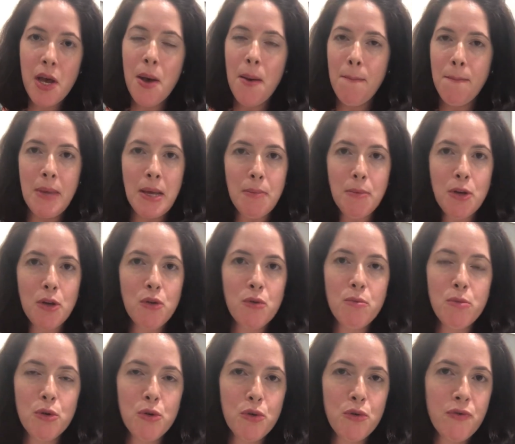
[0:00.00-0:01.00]
Maybe you
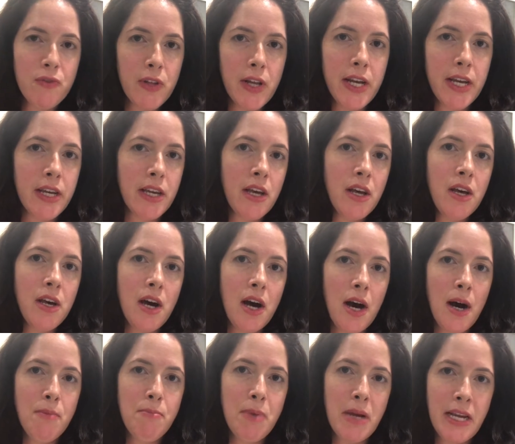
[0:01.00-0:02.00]
move like
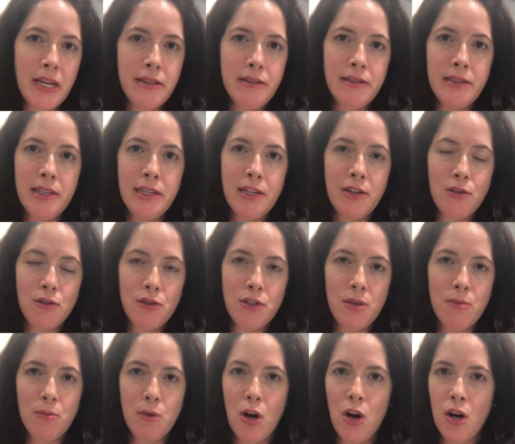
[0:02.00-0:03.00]
a painting or
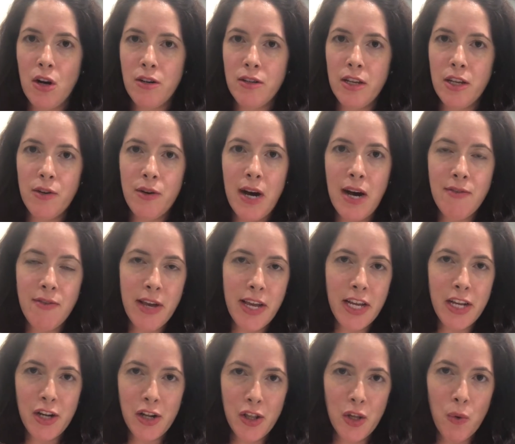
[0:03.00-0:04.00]
some art that you have
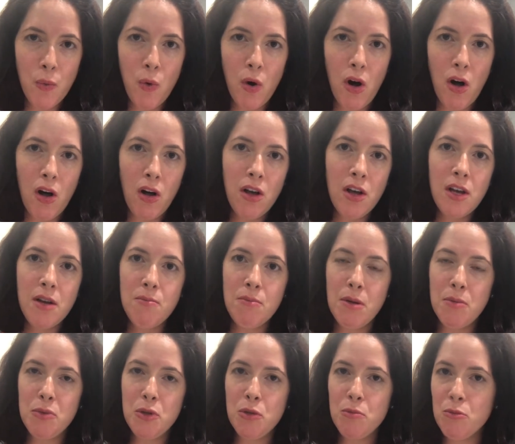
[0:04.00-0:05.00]
hanging on the wall.
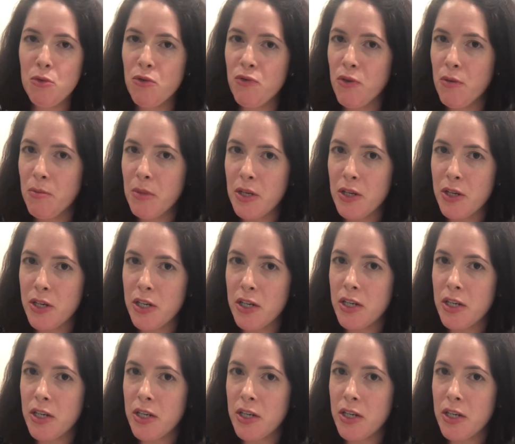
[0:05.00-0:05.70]
Maybe you move a mirror.